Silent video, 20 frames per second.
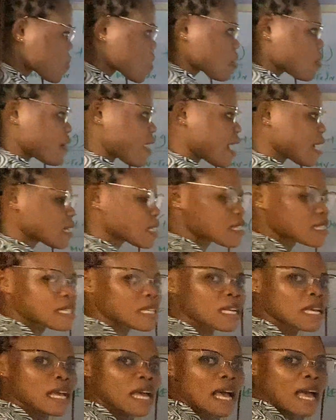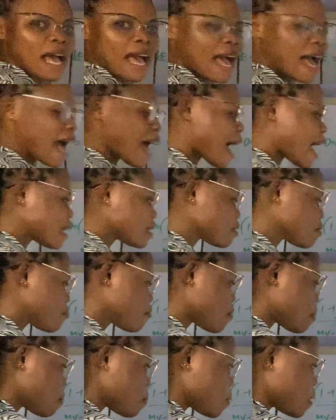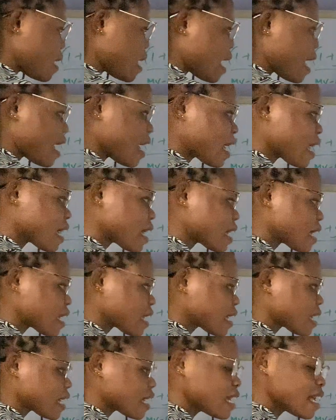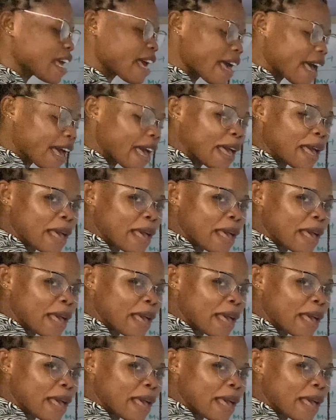right? And the formula, eh?